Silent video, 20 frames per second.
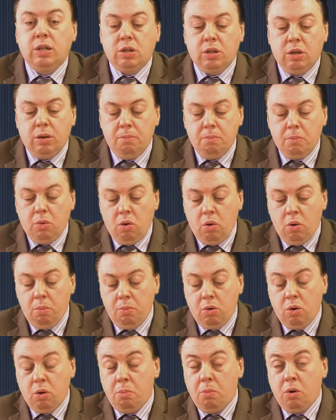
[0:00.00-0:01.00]
So more and
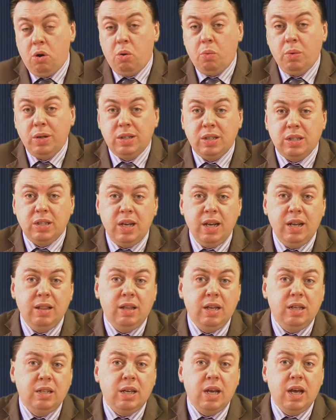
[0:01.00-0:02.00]
more and more we're seeing
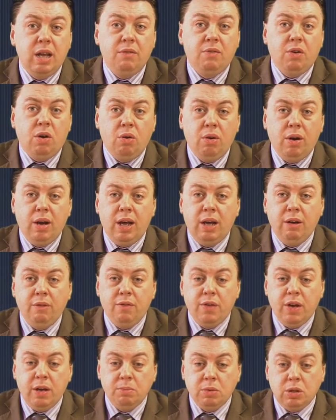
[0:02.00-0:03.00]
these kind of online
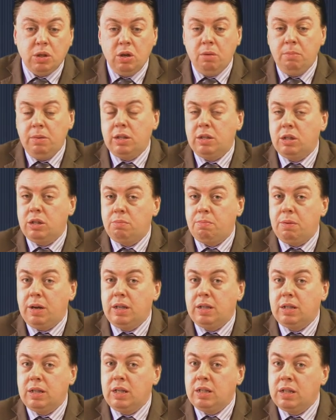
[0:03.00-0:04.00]
firms come into
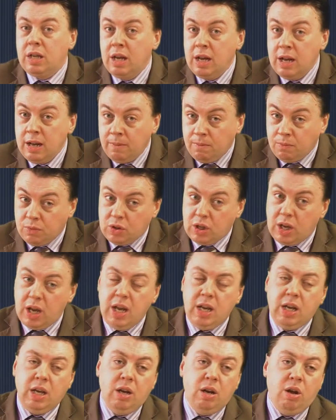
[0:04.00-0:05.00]
spaces and
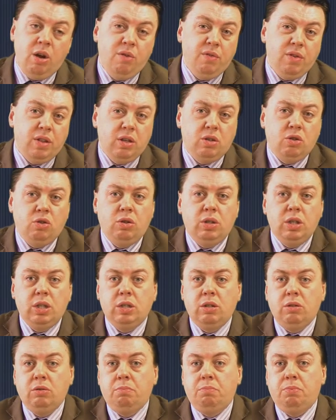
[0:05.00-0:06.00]
taking over the
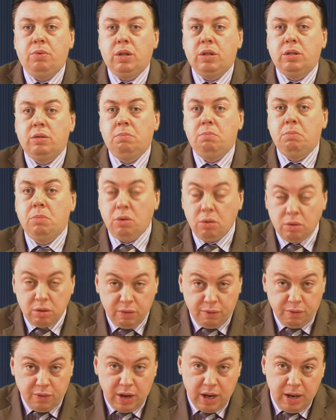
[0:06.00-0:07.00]
traditional bricks and
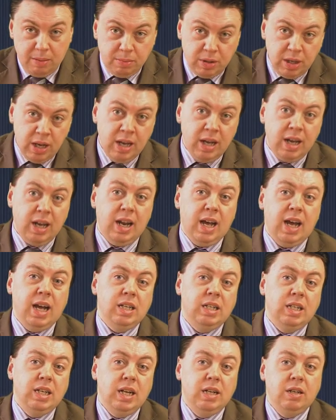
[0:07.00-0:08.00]
mortar firms and
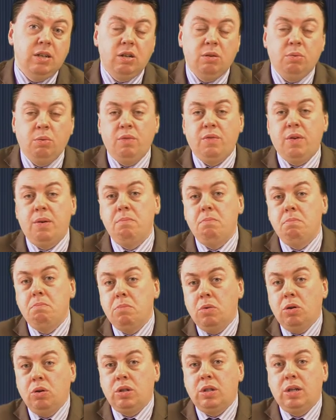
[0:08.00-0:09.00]
actually ending up with a
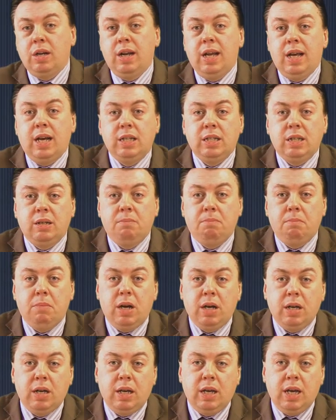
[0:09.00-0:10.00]
much larger
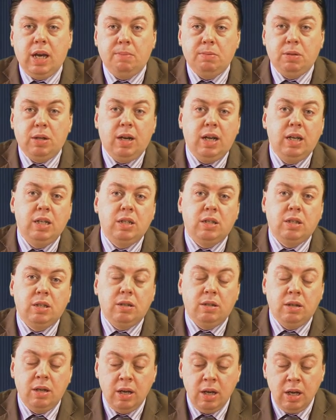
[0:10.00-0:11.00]
market capitalisation.